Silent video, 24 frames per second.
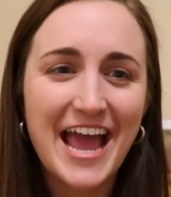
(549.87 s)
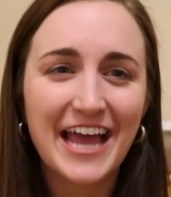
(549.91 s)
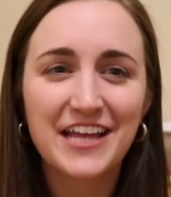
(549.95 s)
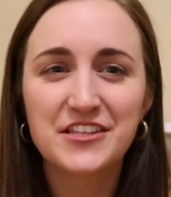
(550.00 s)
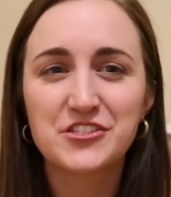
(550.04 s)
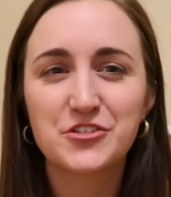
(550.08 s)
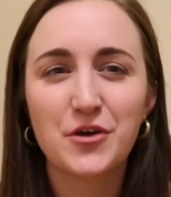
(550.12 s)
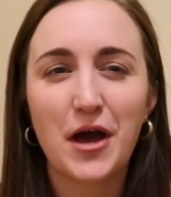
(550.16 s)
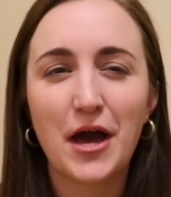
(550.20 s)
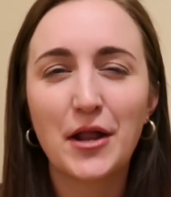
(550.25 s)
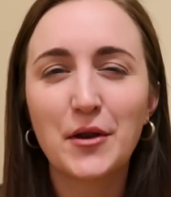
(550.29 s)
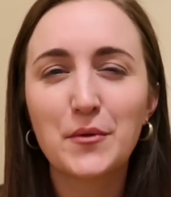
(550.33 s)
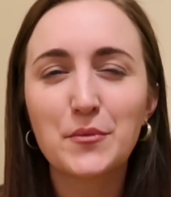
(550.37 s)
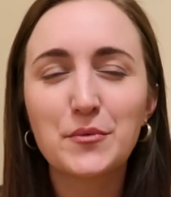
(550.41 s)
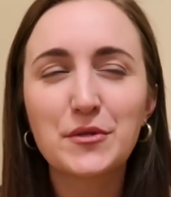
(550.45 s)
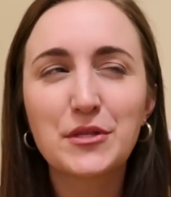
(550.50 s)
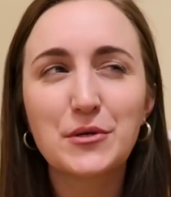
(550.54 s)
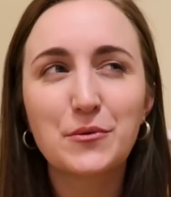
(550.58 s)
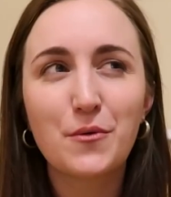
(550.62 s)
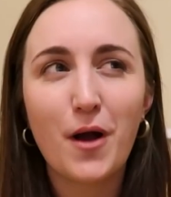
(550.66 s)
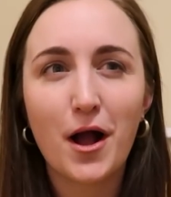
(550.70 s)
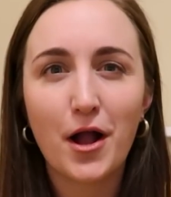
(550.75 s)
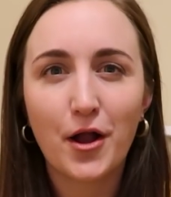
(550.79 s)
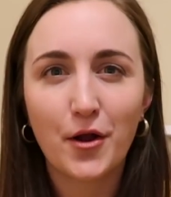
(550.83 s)
And so I don't
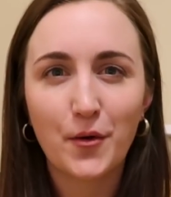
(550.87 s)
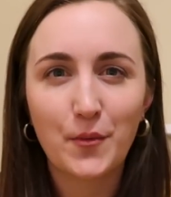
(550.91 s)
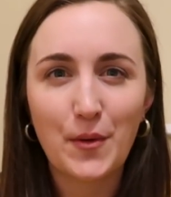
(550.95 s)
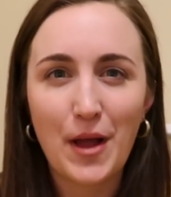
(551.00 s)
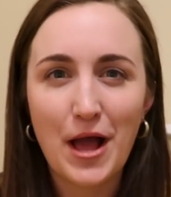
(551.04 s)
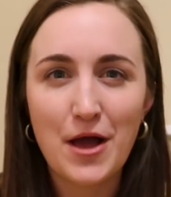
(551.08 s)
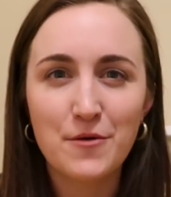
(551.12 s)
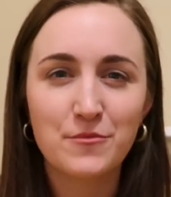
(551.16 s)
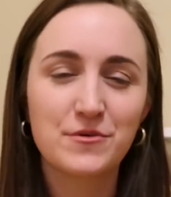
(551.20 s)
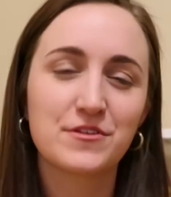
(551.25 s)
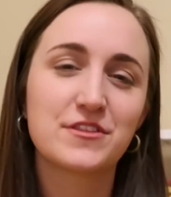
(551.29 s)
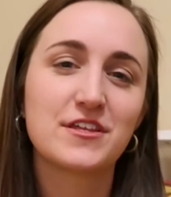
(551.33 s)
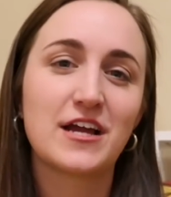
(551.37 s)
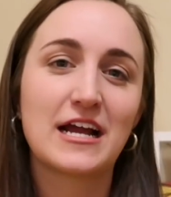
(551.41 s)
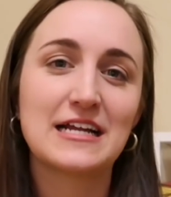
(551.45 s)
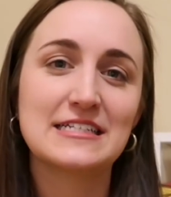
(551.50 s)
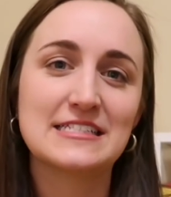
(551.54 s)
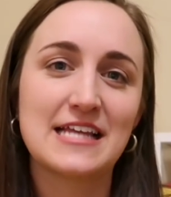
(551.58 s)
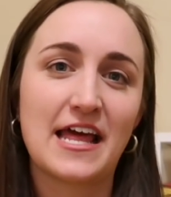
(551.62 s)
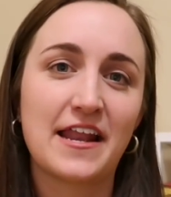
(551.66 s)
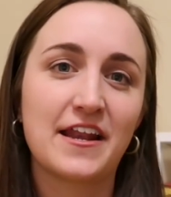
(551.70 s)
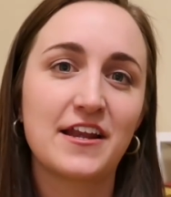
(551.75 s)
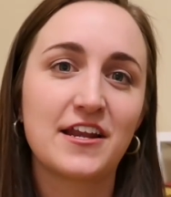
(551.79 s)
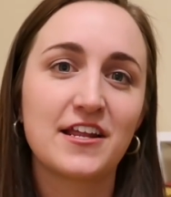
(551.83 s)
really walk around with the
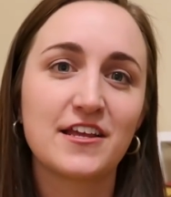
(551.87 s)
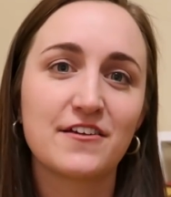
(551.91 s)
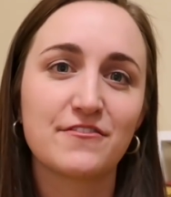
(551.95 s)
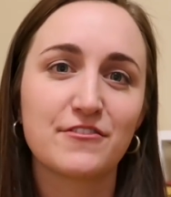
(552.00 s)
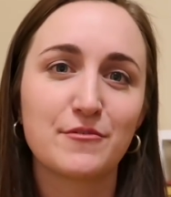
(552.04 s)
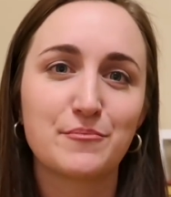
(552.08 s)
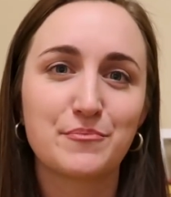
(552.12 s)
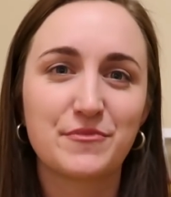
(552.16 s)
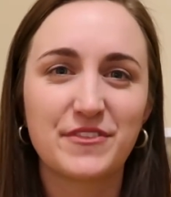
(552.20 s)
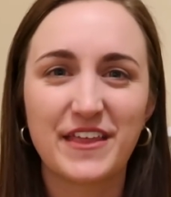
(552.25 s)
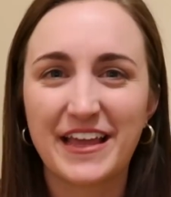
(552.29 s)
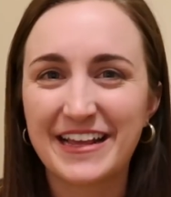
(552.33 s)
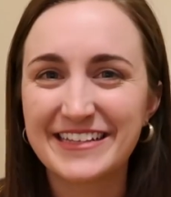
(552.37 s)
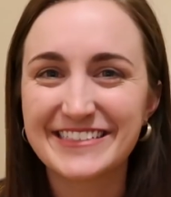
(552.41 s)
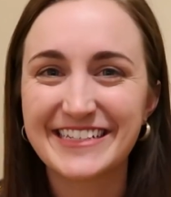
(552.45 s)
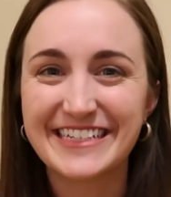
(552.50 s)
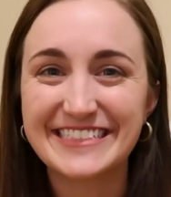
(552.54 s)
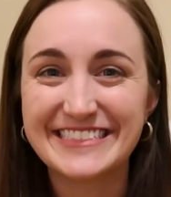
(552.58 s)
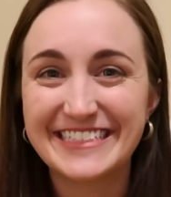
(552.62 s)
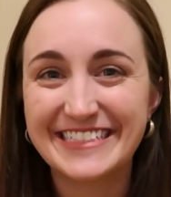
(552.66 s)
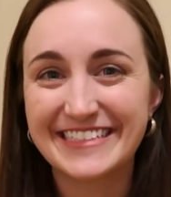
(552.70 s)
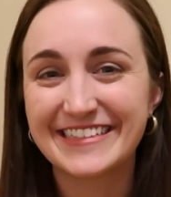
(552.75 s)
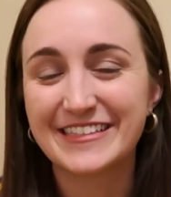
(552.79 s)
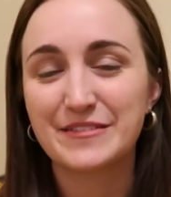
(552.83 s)
identity of the things
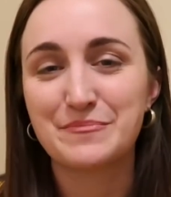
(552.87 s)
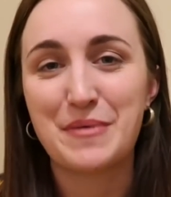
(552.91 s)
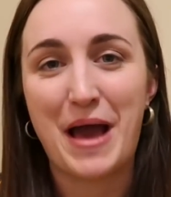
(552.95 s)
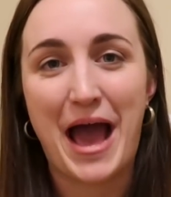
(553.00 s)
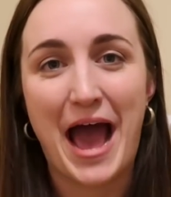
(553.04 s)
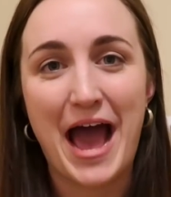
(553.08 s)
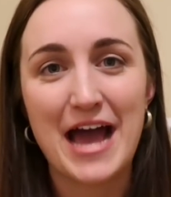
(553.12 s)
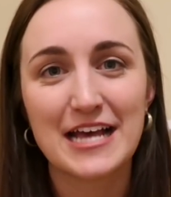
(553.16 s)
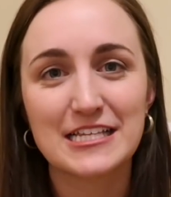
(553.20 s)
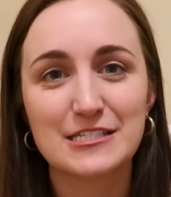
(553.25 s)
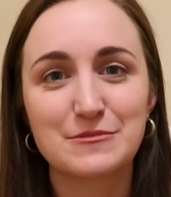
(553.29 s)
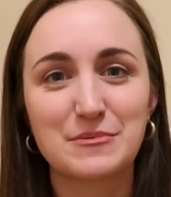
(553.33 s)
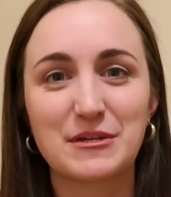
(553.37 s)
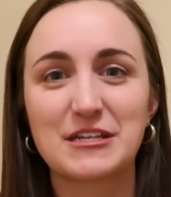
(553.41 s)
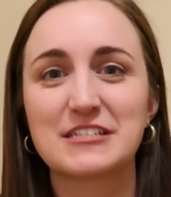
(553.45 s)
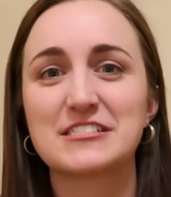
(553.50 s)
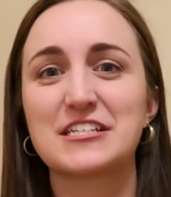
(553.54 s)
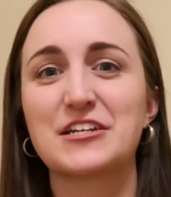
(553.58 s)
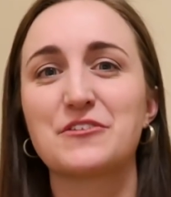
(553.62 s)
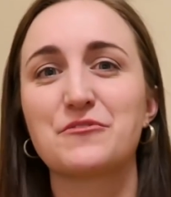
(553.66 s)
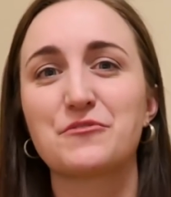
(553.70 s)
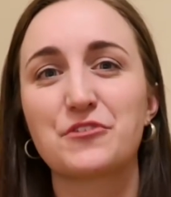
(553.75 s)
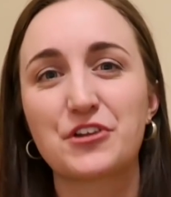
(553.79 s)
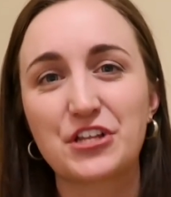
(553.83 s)
I did in the past,
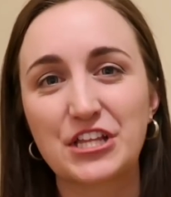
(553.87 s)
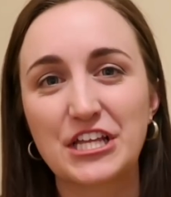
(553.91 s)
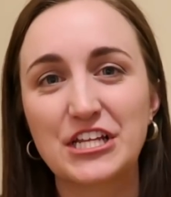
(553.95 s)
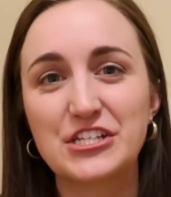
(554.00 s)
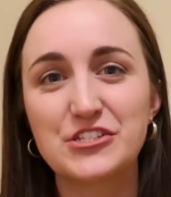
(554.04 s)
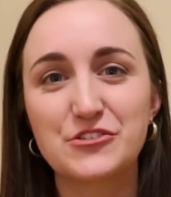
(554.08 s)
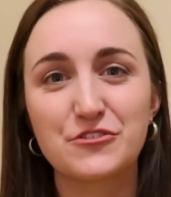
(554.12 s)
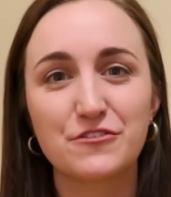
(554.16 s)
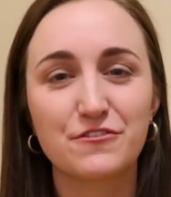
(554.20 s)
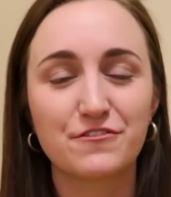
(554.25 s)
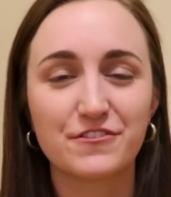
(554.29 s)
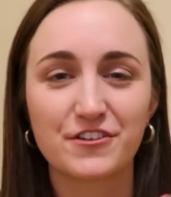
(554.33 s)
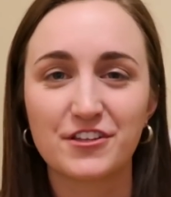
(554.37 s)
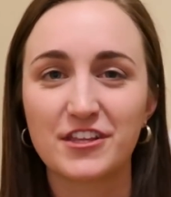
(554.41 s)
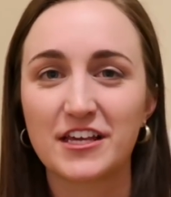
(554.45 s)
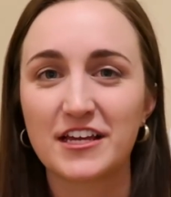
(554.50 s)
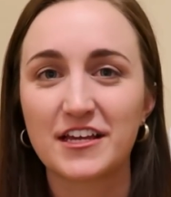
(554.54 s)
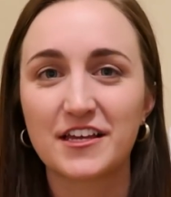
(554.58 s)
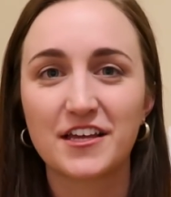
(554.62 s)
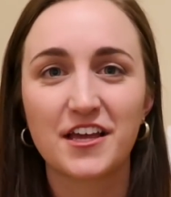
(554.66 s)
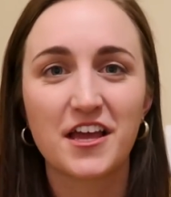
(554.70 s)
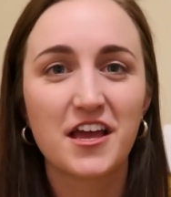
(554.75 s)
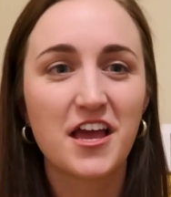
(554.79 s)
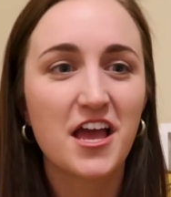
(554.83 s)
because I really do feel
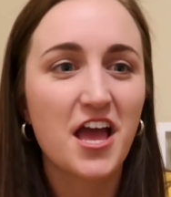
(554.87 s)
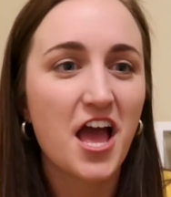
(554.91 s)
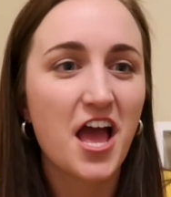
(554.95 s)
like